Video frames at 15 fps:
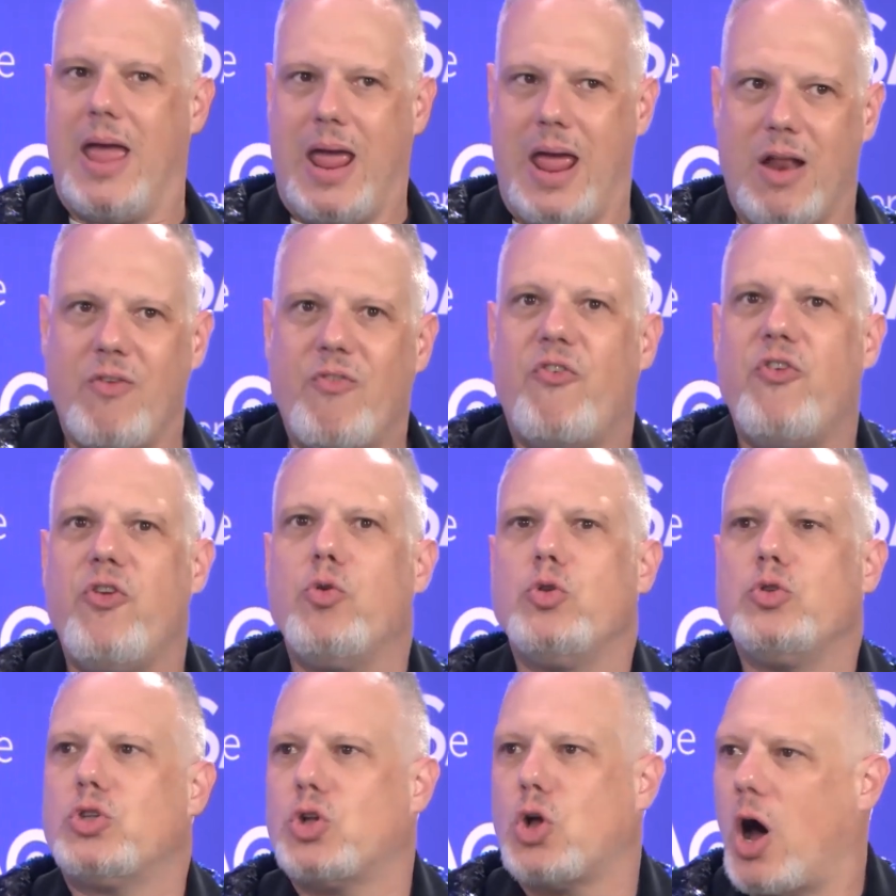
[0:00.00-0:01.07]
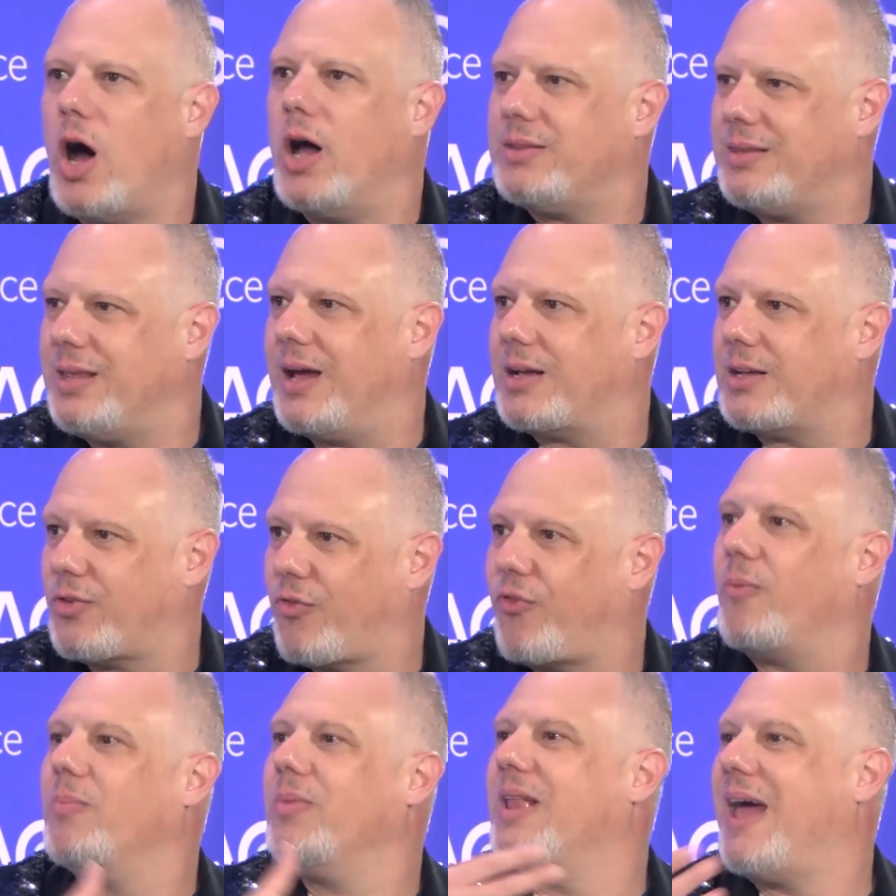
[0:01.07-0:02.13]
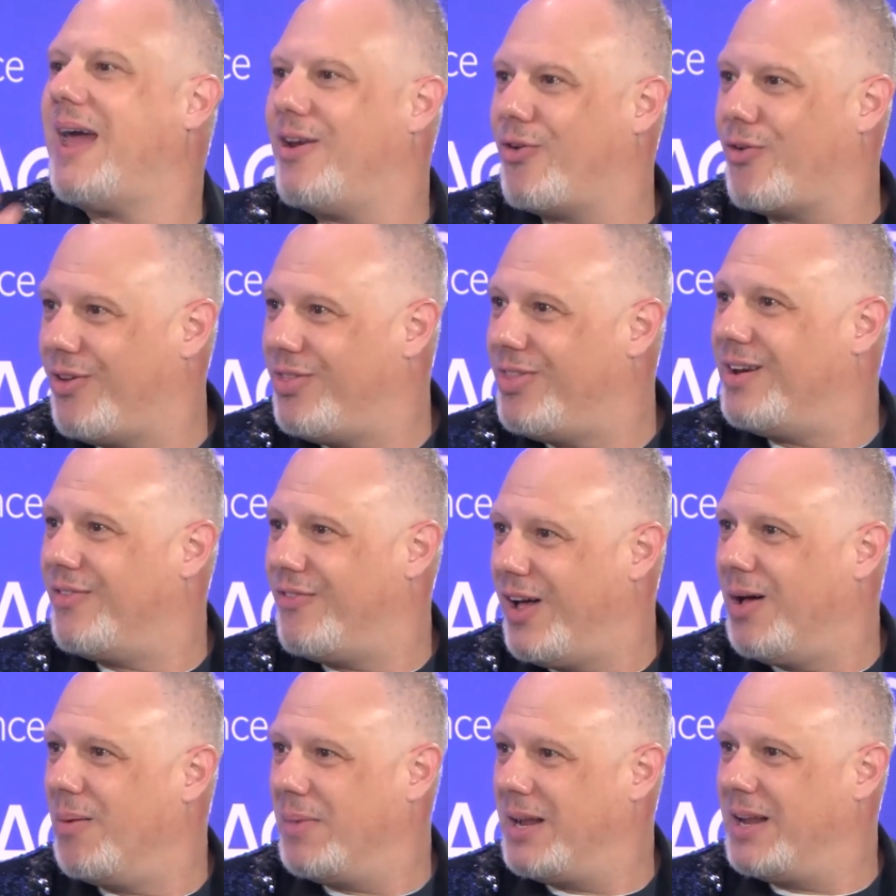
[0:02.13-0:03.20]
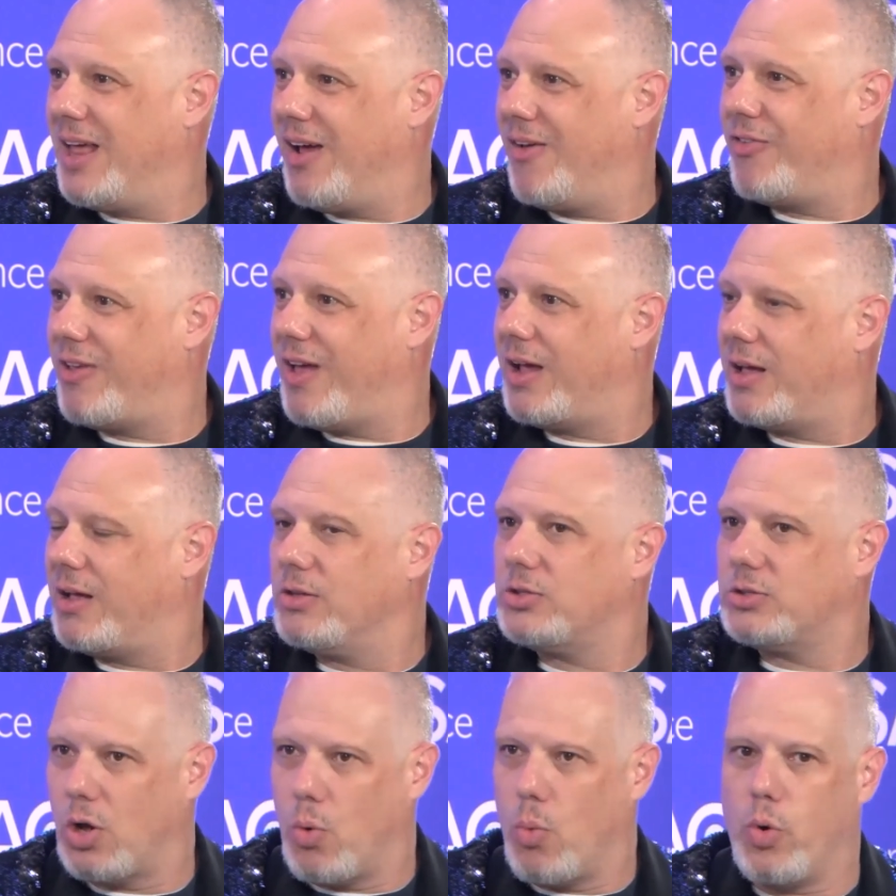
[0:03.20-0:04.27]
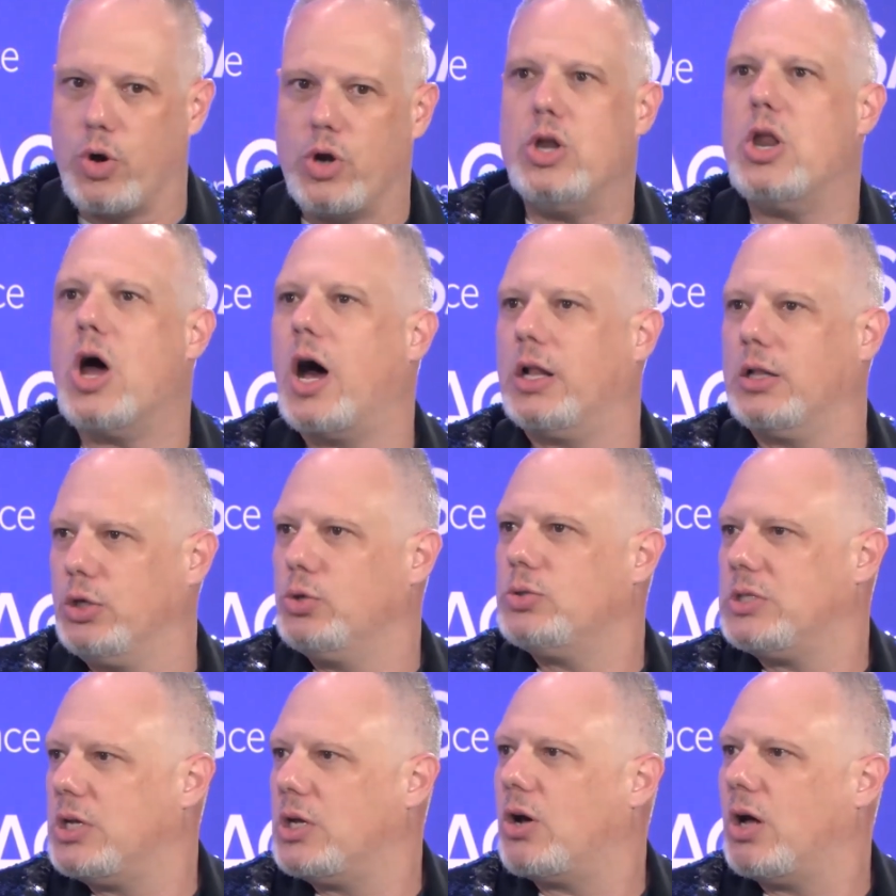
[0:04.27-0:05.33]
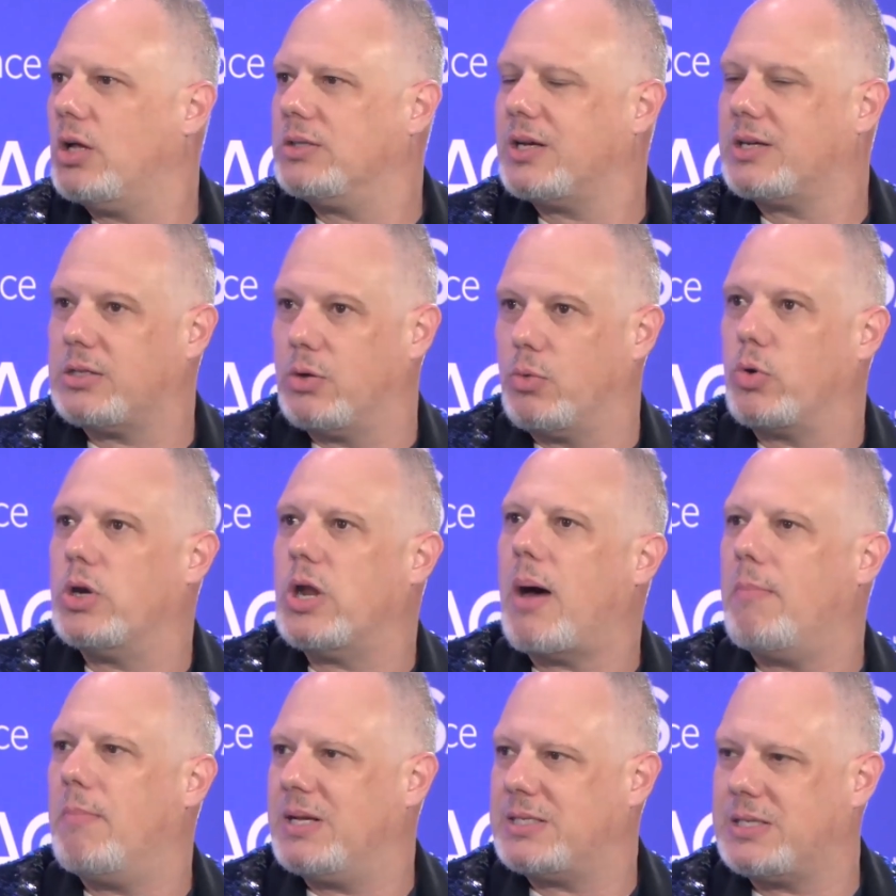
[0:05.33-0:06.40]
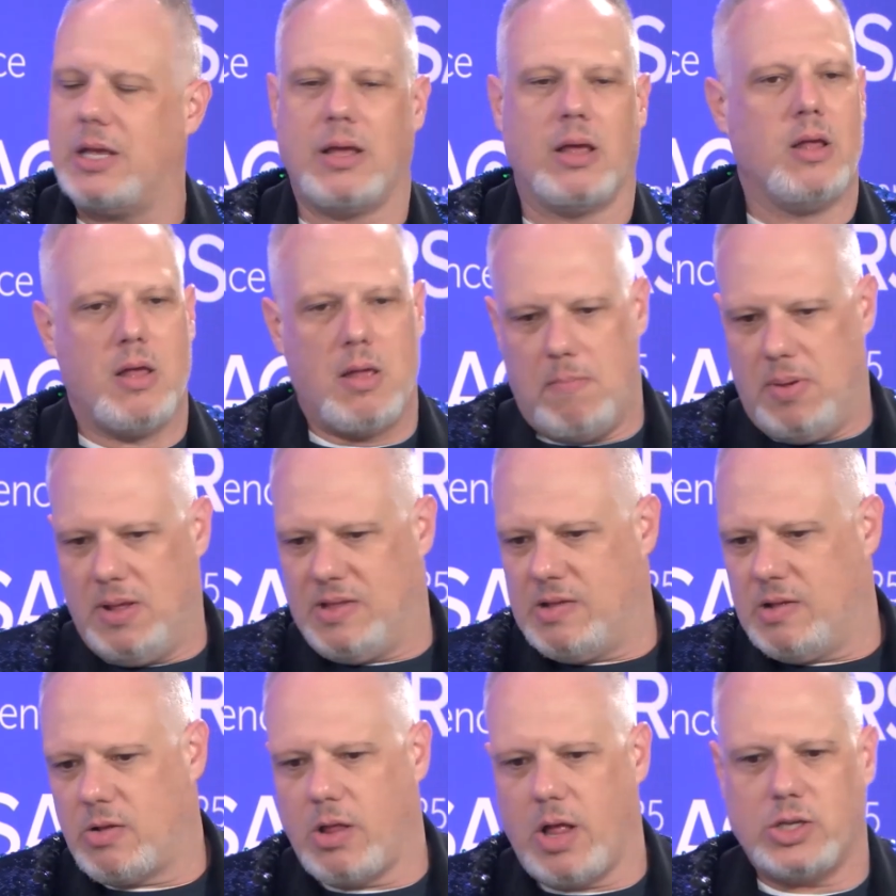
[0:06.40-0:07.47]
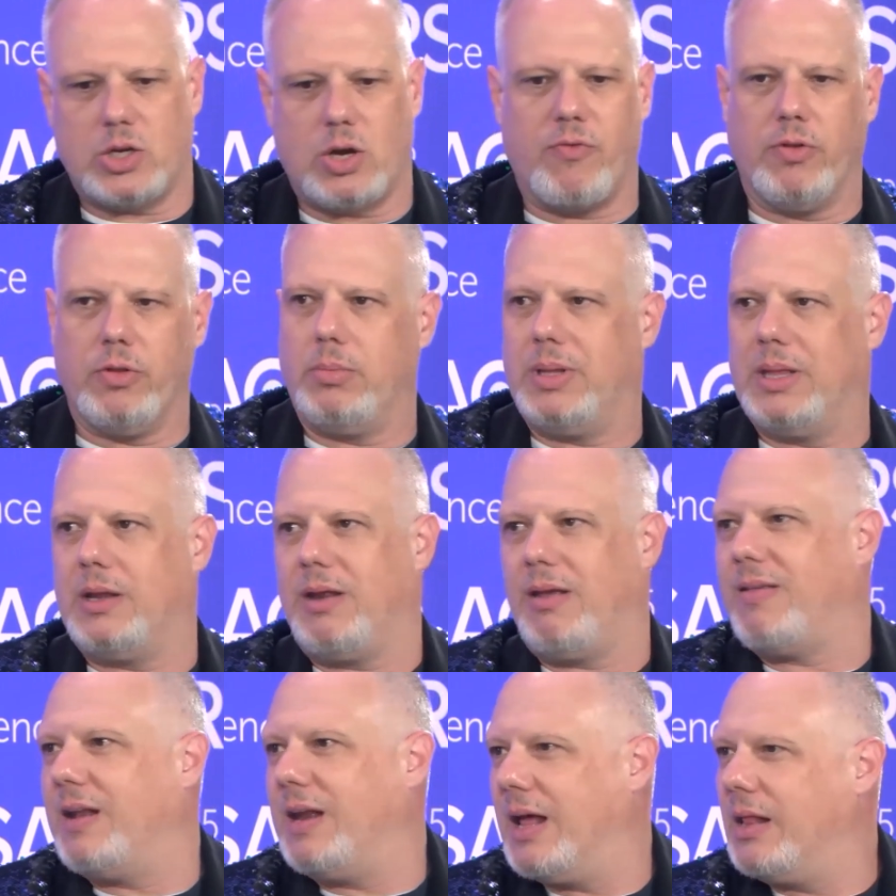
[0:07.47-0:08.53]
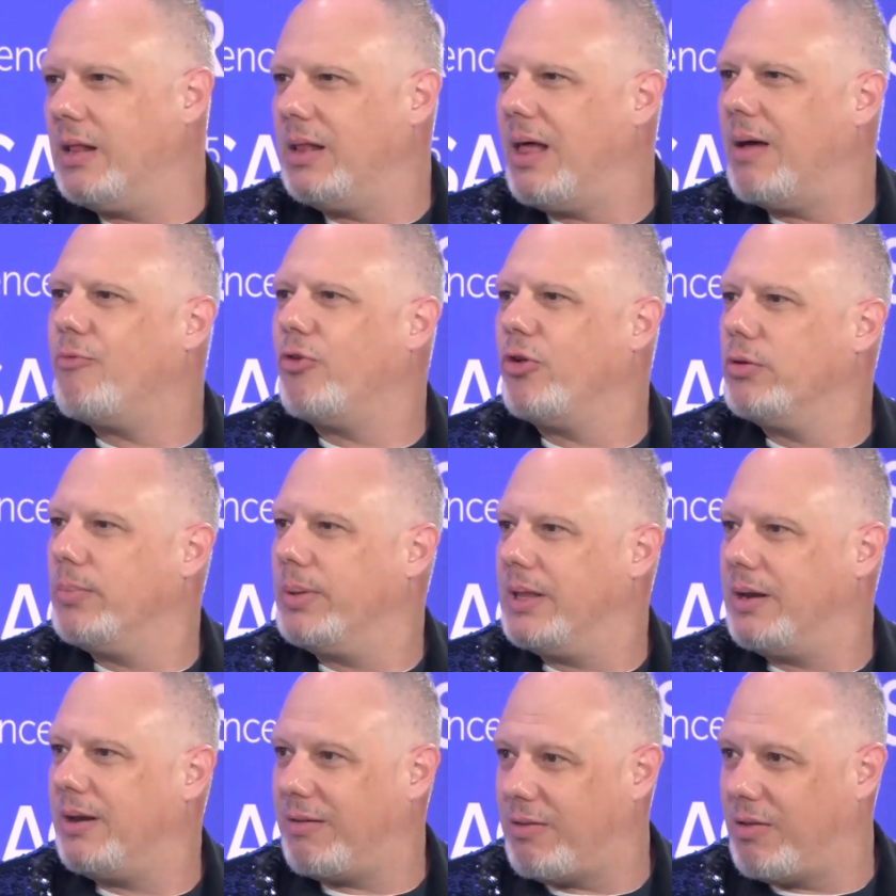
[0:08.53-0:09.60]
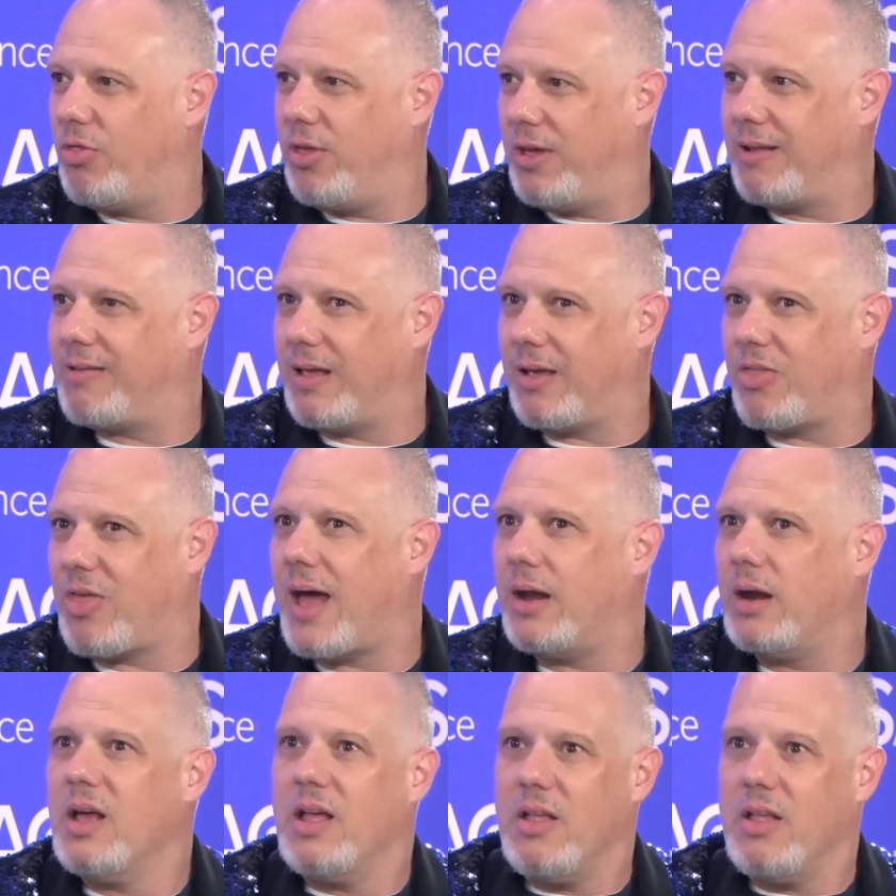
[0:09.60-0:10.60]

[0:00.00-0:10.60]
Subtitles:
infuse context from later in the development lifecycle, so we're not losing context and we're not missing business logic vulnerabilities and LLM vulnerabilities and things like that